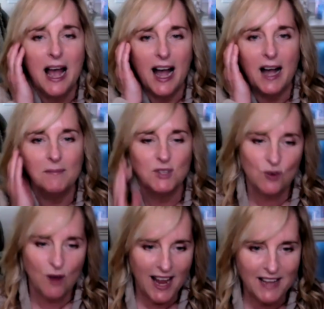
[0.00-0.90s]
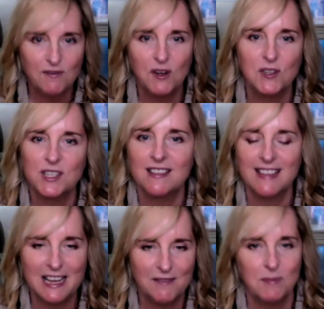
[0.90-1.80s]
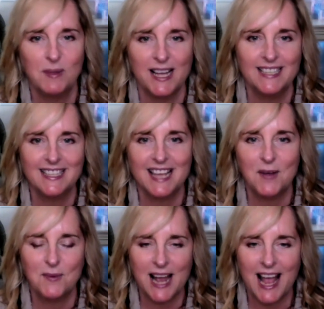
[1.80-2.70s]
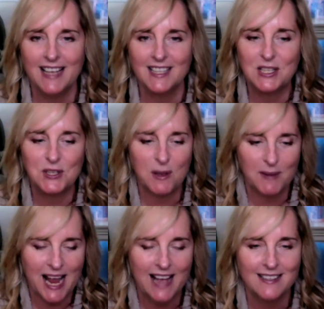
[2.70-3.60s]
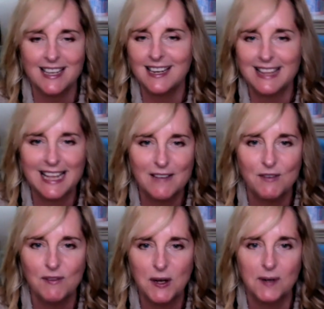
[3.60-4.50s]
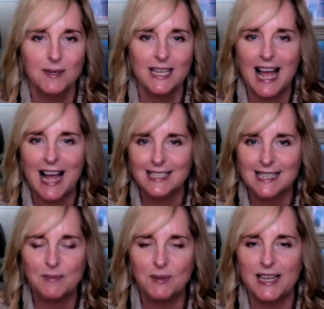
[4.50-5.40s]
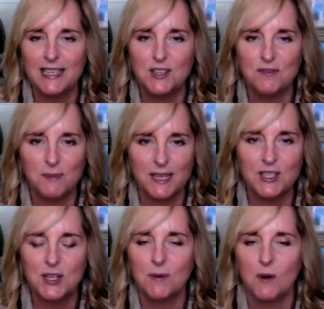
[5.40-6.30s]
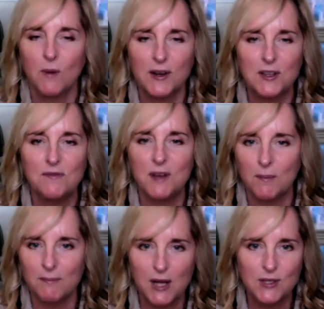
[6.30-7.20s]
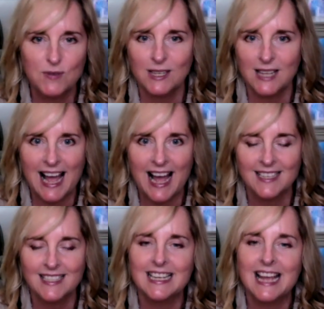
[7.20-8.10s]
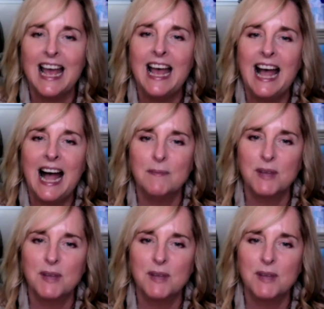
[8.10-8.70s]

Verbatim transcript: Um, try it first to think of a place, though. When I ask you to, I'm going to ask you to think of a very relaxing place you've been to or where you felt most relaxed I'm